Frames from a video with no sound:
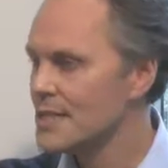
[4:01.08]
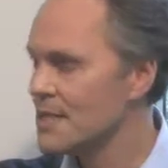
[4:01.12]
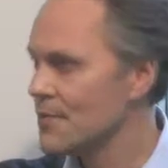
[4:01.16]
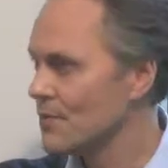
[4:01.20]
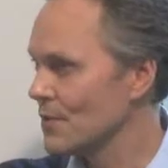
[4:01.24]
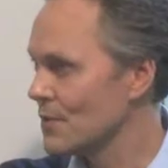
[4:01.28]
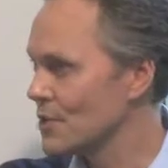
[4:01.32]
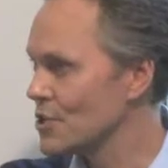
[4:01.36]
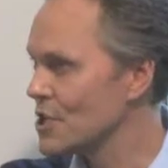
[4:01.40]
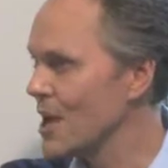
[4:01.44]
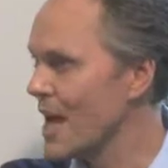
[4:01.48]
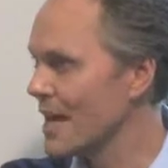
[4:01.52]

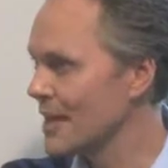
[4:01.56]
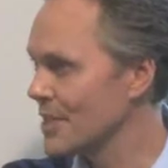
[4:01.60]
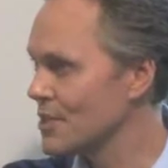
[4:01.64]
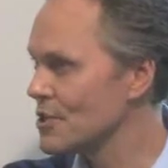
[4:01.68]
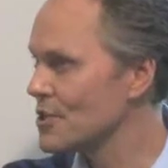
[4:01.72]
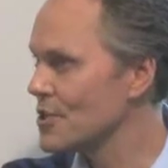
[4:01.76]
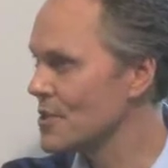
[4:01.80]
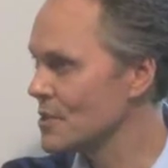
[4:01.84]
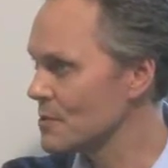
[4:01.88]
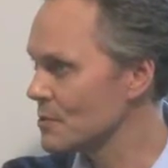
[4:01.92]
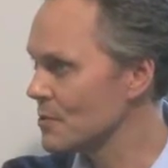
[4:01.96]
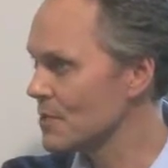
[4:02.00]
different
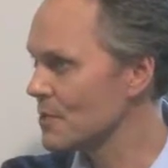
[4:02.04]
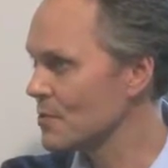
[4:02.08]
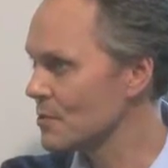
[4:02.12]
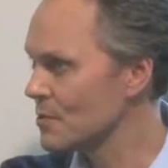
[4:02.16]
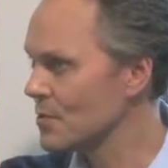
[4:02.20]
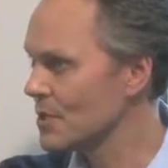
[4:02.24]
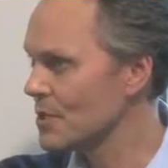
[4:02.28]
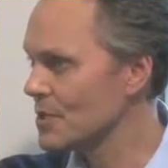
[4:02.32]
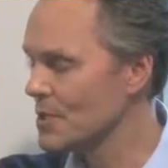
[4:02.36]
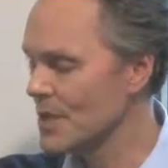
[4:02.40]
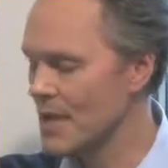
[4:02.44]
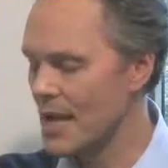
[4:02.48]
challenges
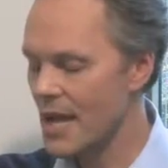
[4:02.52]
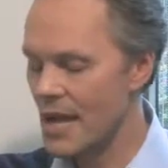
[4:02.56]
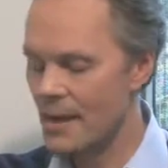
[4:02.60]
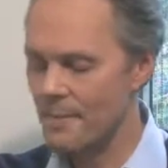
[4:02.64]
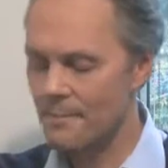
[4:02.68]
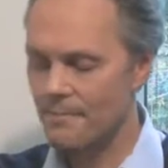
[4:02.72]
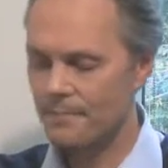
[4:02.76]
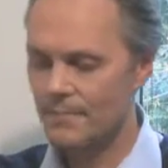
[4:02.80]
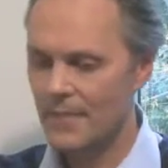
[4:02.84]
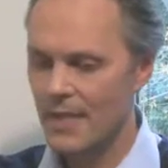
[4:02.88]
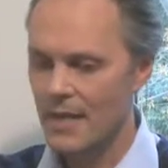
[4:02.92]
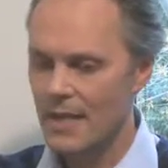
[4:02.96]
would
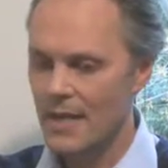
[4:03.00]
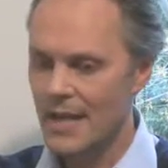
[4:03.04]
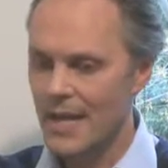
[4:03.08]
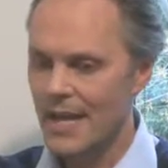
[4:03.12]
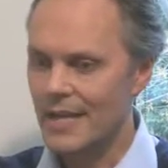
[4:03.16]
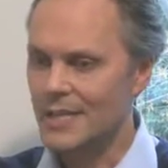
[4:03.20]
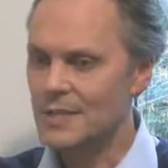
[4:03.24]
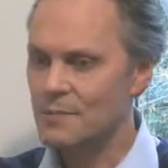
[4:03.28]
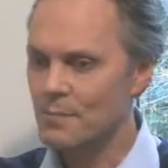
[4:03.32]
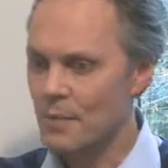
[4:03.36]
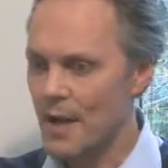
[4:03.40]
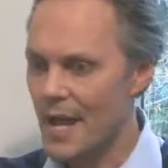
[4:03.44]

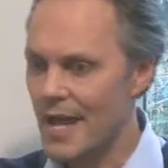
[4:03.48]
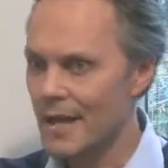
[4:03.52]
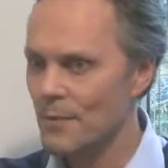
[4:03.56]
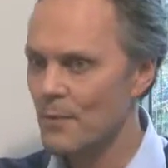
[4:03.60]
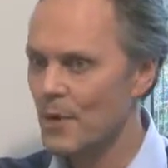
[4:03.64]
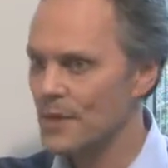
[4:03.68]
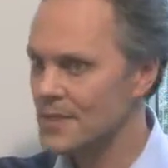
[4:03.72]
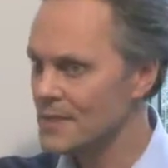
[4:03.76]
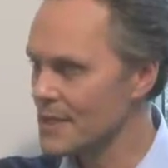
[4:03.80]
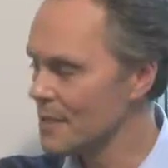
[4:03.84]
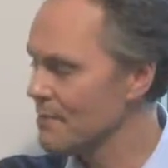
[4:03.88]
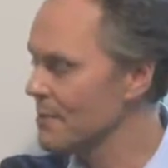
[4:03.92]
explain
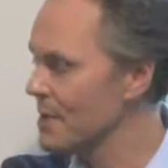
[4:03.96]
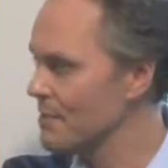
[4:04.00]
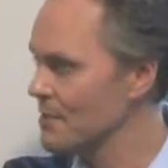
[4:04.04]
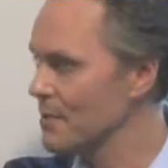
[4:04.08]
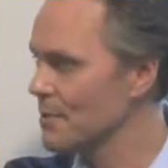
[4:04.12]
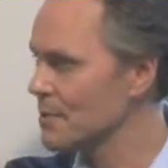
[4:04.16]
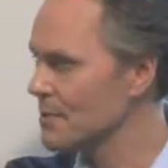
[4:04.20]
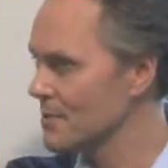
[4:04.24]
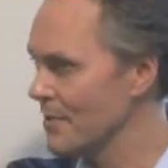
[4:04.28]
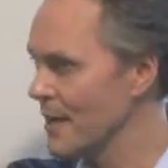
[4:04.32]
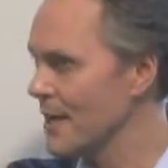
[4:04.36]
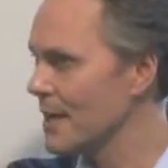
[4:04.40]
why some
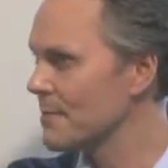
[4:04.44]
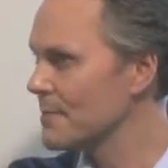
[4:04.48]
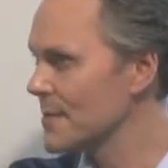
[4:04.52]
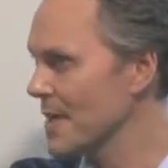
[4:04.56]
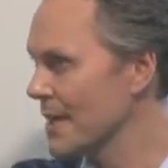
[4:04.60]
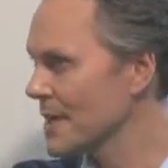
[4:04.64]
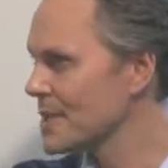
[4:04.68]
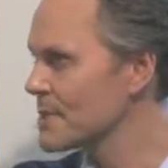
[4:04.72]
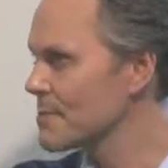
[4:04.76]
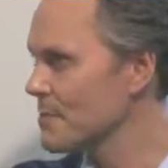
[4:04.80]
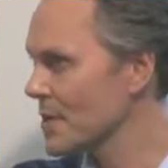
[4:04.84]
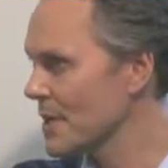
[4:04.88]
people developed
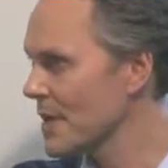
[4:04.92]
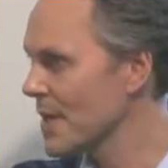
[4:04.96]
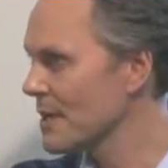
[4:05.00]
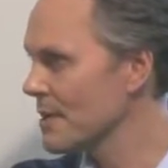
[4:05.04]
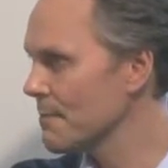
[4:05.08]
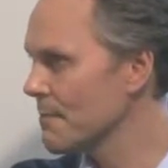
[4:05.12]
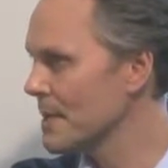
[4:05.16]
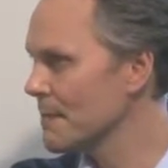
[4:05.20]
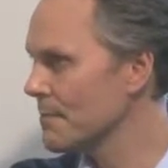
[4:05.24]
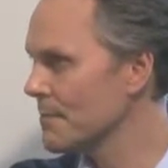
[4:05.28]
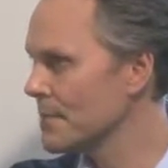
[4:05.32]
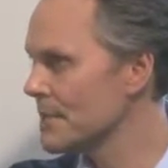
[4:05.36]
eczema and
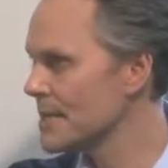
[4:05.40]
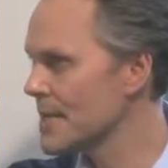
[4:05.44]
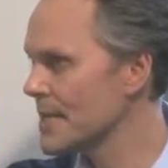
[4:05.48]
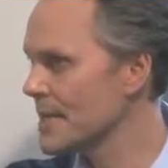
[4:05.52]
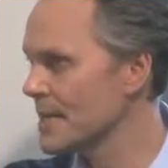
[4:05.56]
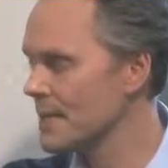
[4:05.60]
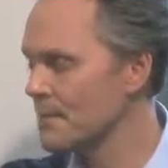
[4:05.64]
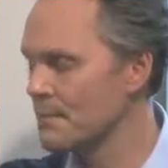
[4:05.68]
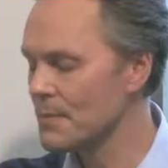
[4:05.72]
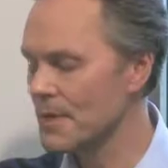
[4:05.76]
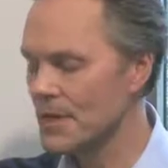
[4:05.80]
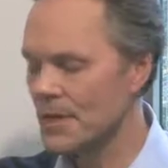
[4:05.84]
other people
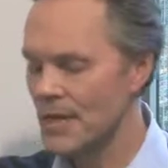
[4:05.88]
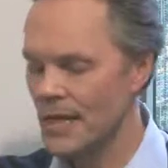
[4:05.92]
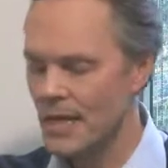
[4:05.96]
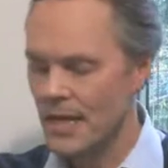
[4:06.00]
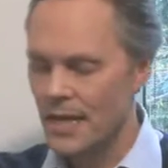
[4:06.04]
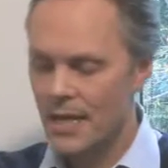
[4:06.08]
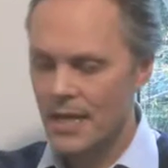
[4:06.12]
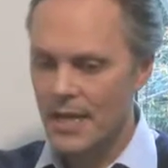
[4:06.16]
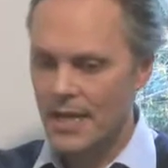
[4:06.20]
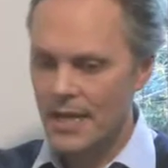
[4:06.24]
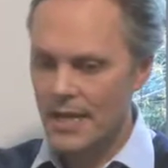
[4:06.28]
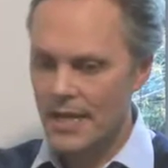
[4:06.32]
didn't. But
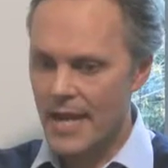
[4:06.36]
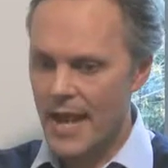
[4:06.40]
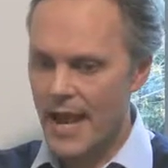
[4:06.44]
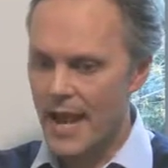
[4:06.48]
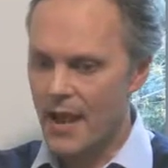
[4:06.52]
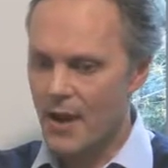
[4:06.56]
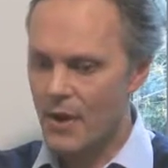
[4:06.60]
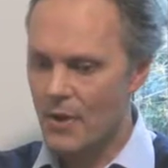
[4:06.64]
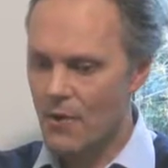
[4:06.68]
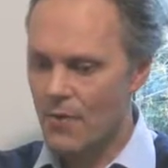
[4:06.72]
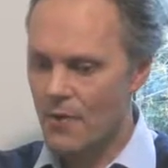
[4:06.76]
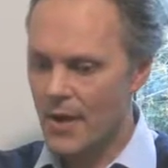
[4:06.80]

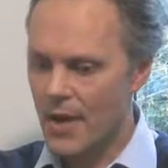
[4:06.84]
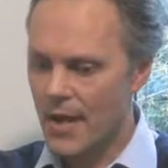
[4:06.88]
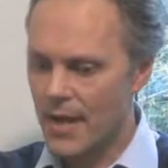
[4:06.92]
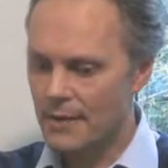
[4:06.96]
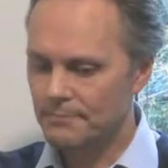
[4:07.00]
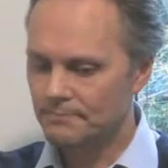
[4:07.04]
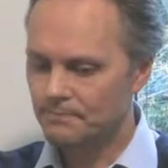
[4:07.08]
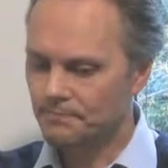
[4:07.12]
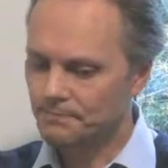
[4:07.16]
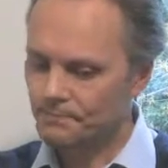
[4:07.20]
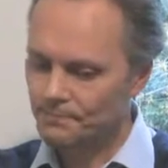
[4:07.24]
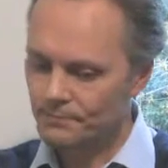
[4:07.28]
now
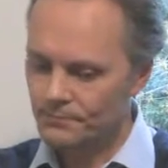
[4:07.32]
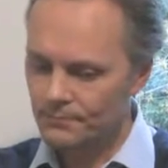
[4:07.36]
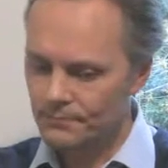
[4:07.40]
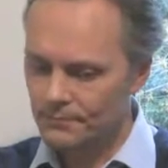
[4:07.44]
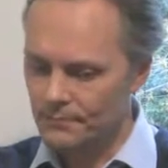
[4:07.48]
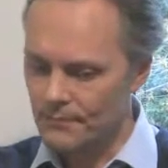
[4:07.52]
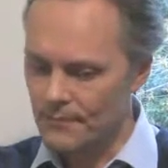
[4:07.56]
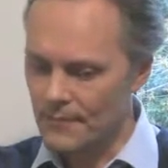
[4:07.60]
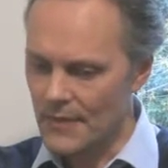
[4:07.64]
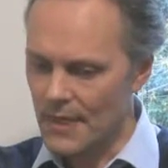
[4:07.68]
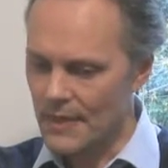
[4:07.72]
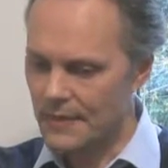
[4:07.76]

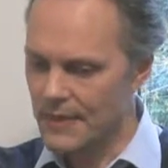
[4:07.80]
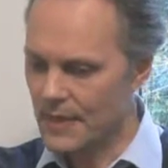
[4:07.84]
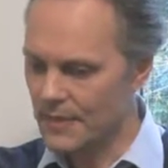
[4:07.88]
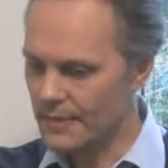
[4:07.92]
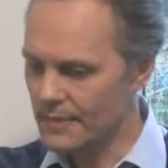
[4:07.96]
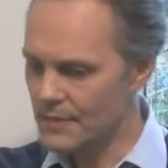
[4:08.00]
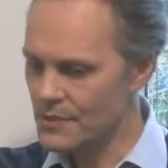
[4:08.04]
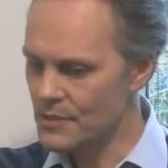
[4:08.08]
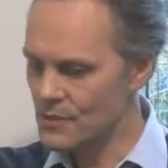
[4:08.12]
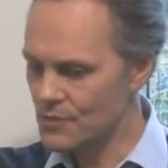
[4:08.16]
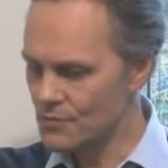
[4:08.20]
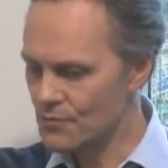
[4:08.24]

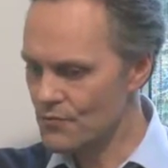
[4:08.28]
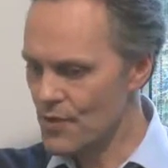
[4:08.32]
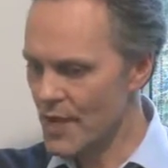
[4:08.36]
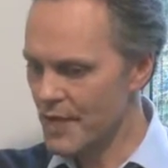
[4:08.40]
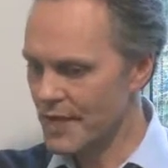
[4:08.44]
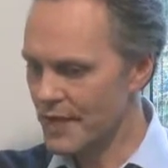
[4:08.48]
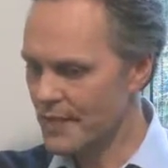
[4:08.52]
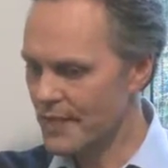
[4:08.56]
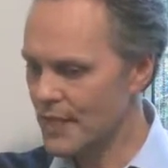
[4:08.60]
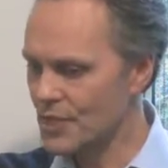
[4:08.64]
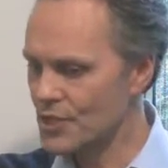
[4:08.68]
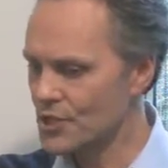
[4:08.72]
there is this
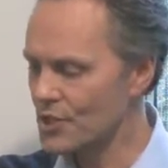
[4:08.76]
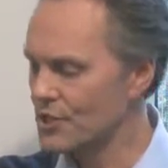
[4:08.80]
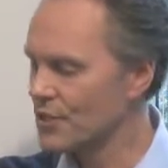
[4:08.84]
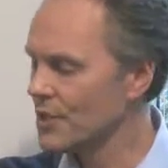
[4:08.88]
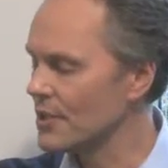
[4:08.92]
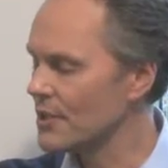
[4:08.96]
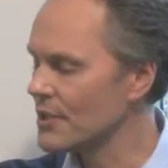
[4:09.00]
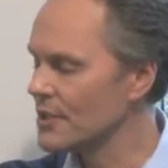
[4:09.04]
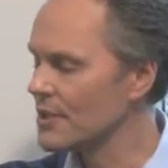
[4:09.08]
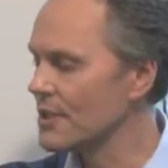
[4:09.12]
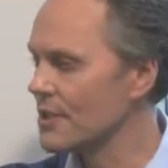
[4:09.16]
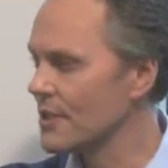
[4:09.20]
recognition
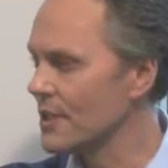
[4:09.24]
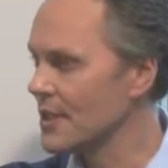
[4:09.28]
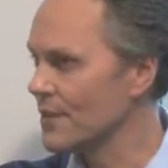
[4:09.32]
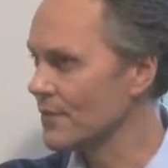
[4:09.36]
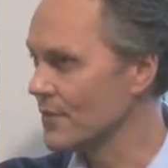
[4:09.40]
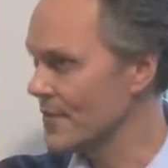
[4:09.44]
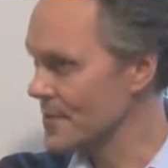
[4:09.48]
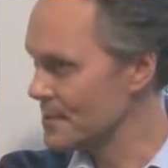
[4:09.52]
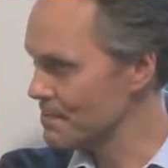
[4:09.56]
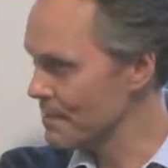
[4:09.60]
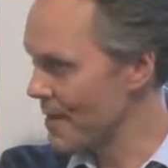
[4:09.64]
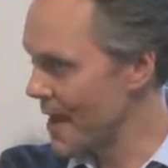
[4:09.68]
that
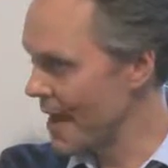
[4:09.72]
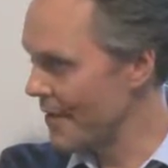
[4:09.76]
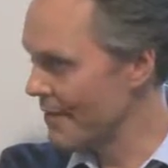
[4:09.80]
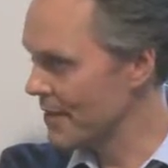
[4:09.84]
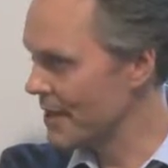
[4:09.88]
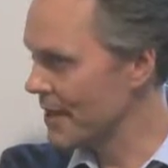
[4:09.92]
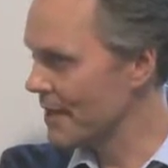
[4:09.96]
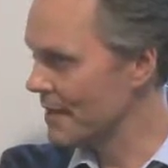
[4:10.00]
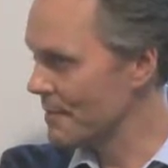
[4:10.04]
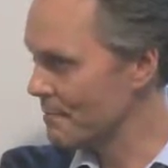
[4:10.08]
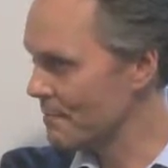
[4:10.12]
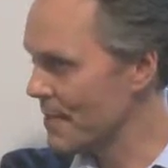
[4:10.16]
if there's
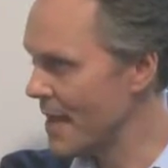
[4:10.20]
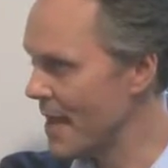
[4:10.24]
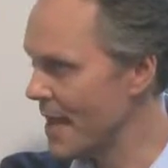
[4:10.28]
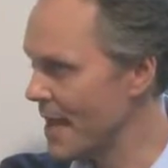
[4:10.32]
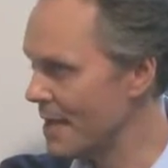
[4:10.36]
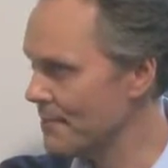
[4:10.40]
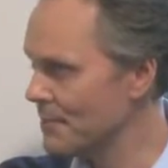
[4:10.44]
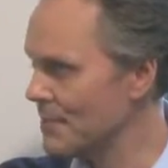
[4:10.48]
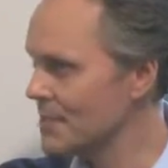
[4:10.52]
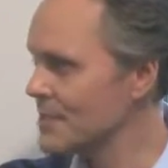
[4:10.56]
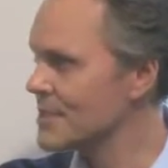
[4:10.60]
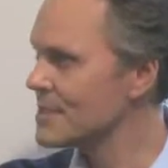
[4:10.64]
barrier
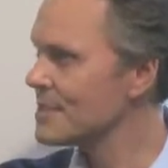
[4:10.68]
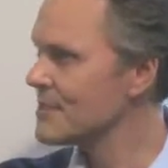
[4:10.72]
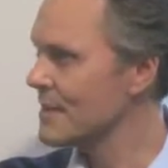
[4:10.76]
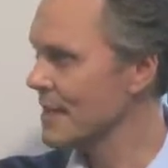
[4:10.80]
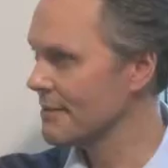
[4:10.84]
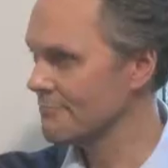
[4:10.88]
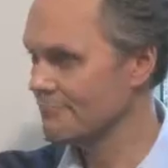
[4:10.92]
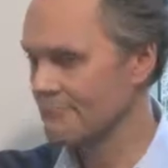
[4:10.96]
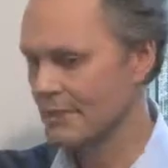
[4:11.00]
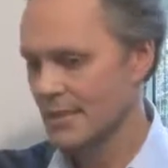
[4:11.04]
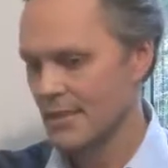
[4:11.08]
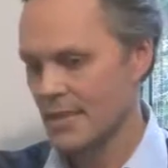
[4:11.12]
impairment,
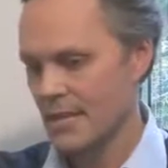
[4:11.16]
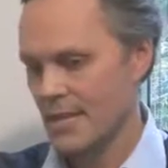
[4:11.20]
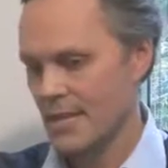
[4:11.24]
then